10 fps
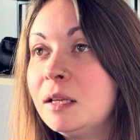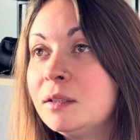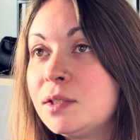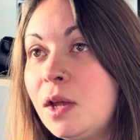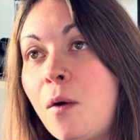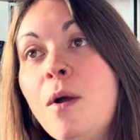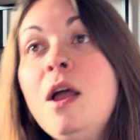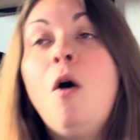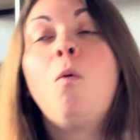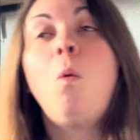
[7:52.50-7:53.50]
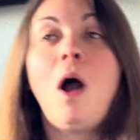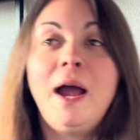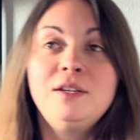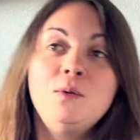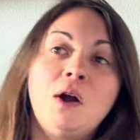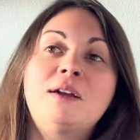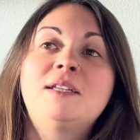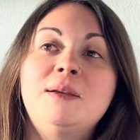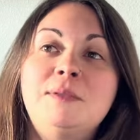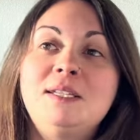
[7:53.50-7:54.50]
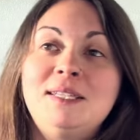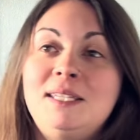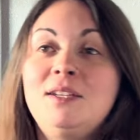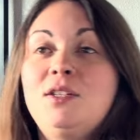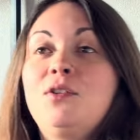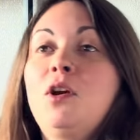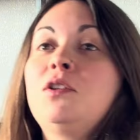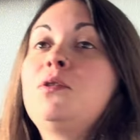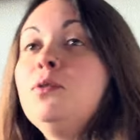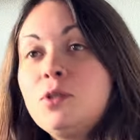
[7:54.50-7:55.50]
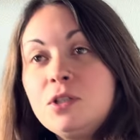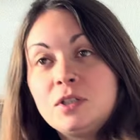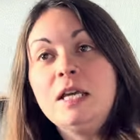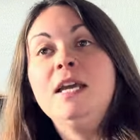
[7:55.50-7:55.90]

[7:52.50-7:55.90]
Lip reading: so why do archetypes exist across cultures?